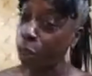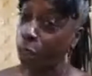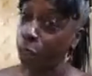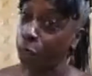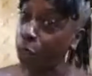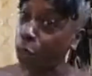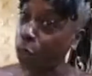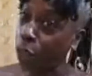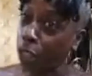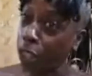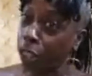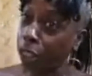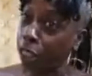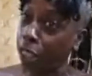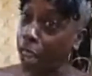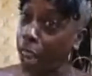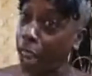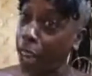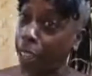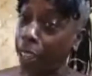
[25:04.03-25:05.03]
you get the
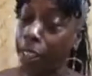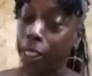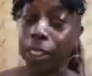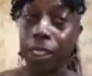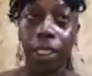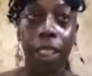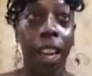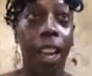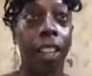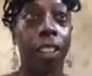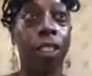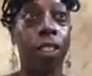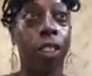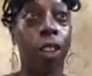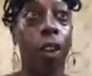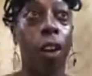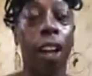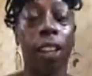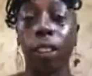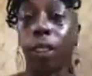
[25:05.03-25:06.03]
goddess that, you know,
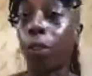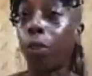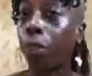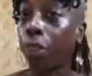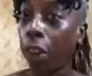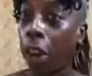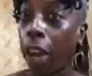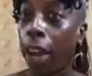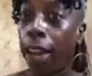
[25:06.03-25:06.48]
as a friend,